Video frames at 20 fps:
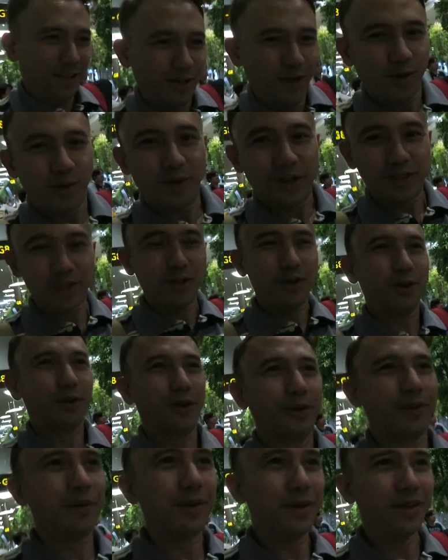long way to go.
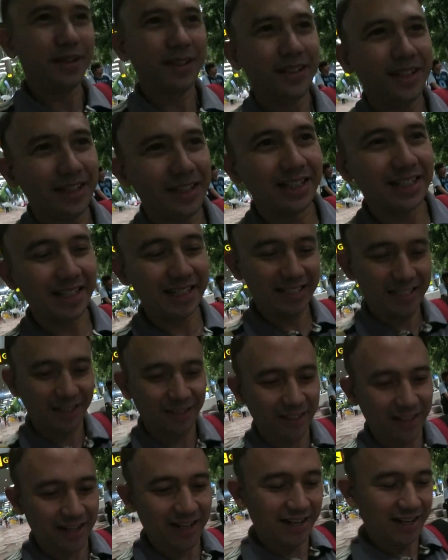Yeah, see
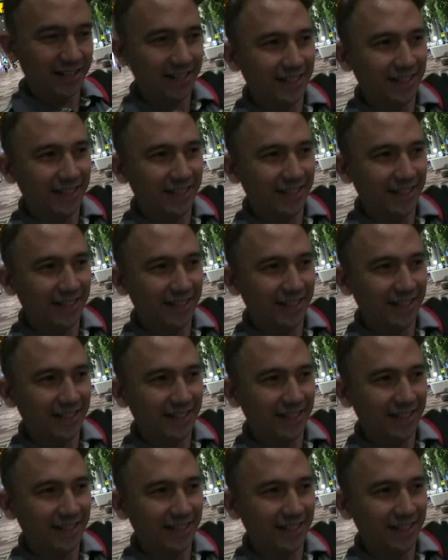you there.